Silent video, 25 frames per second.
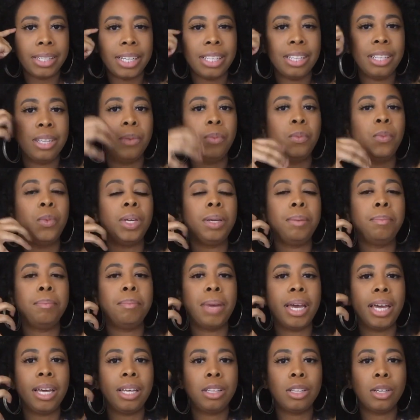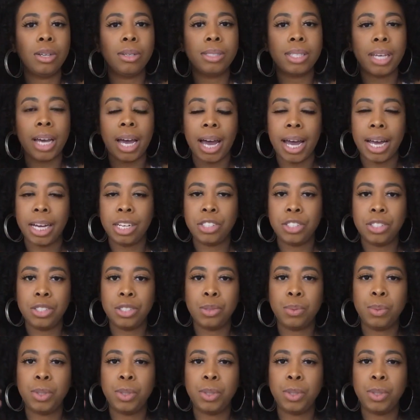and then we make those actions.